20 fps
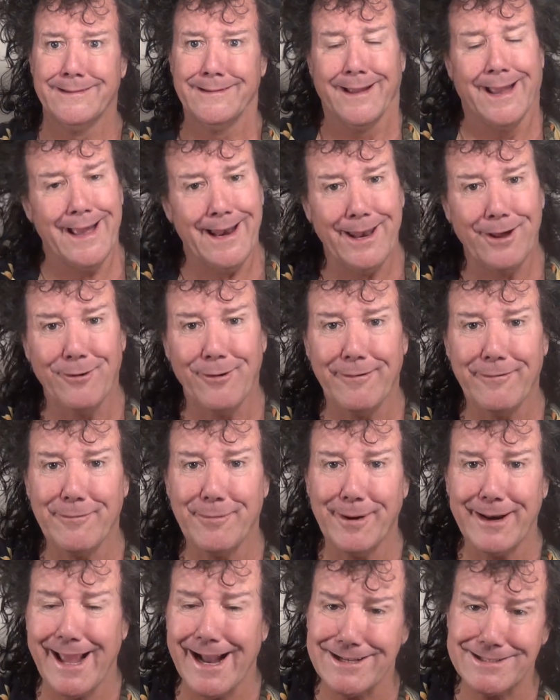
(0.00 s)
Hello,
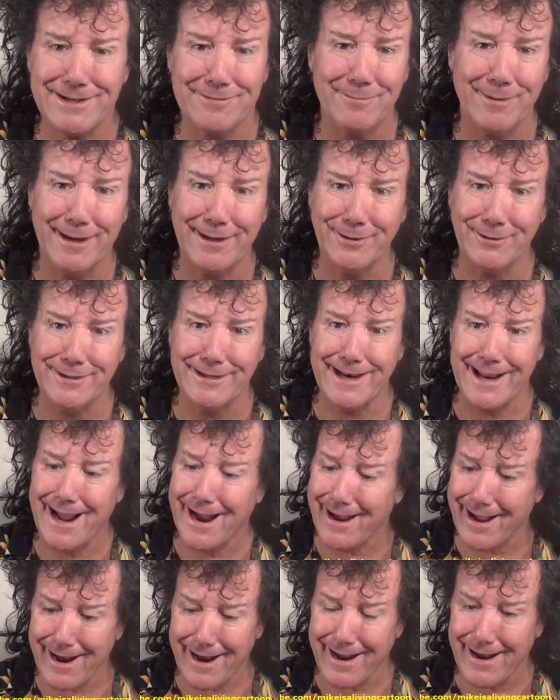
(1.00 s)
everybody. How's everybody doing today?
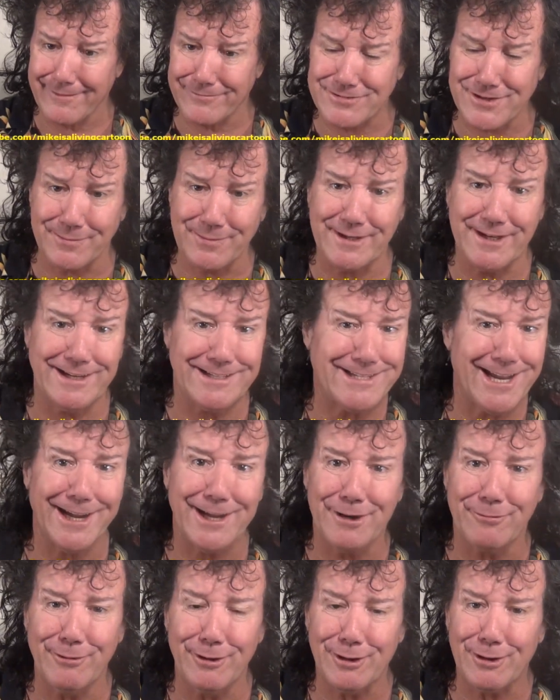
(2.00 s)
I have something to tell
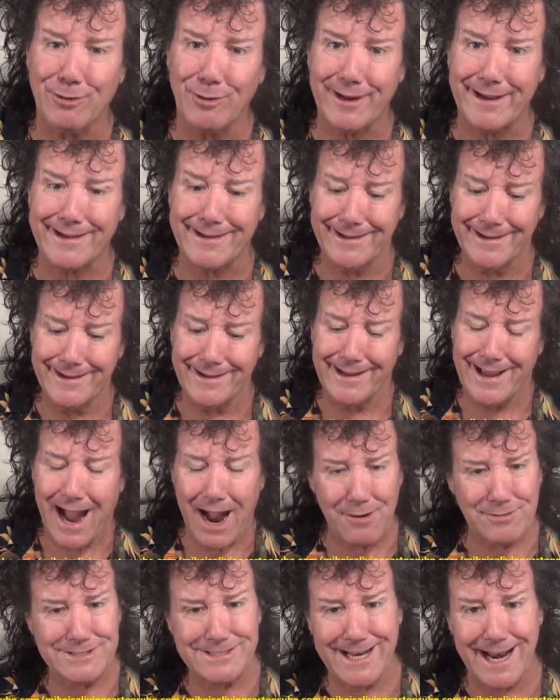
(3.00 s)
you real quick.
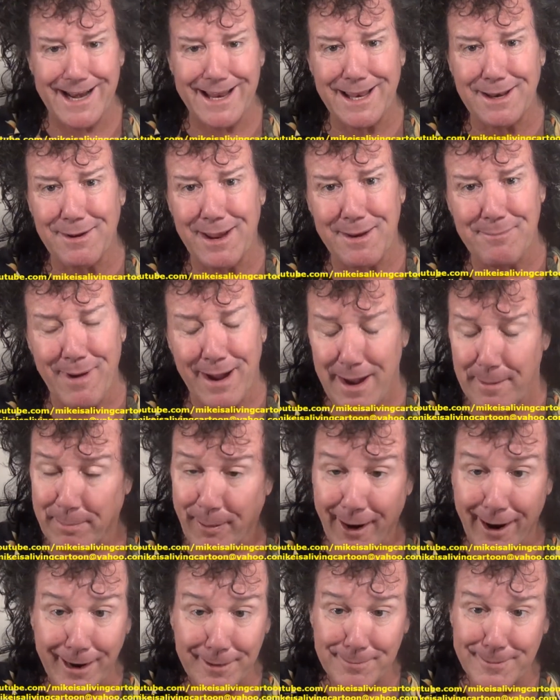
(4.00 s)
I was standing in my
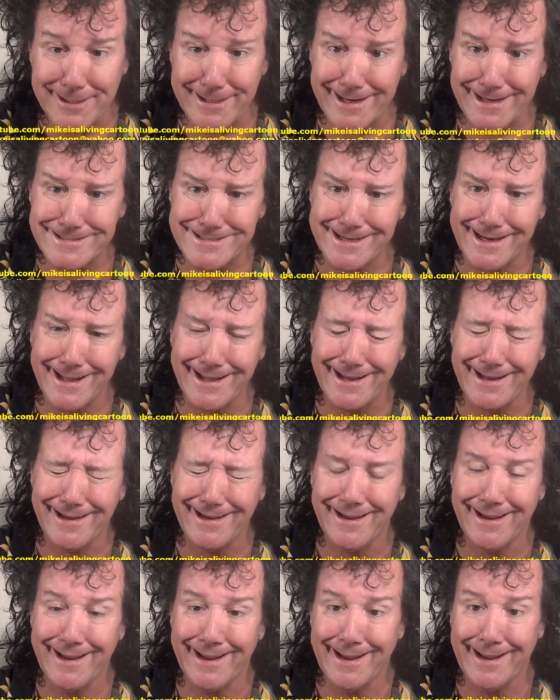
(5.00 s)
apartment yesterday,
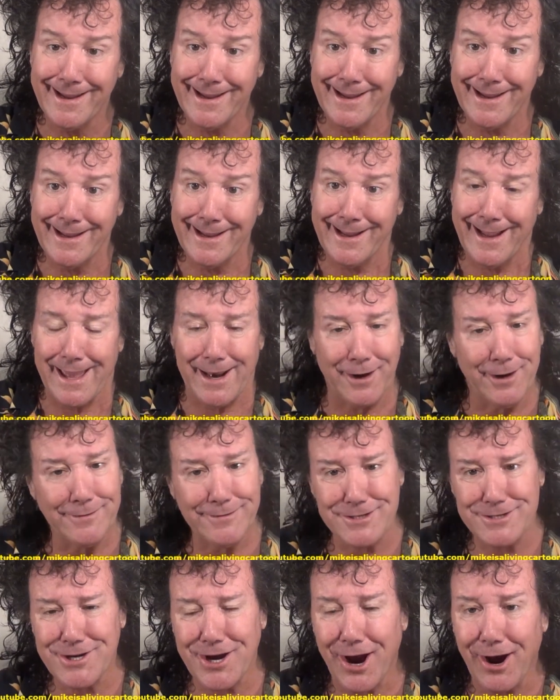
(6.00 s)
and I heard
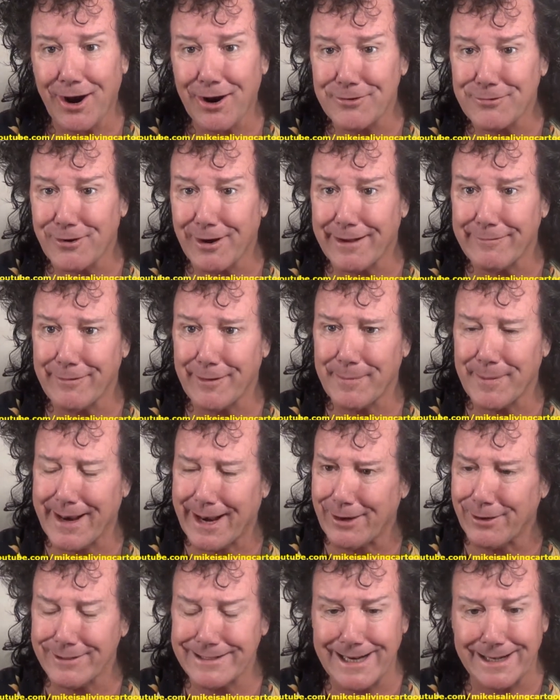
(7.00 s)
this car drive up, and
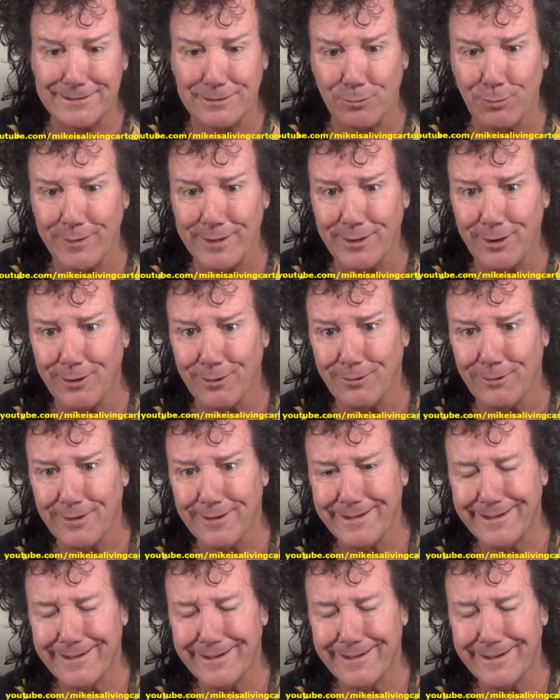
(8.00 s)
I looked out the window,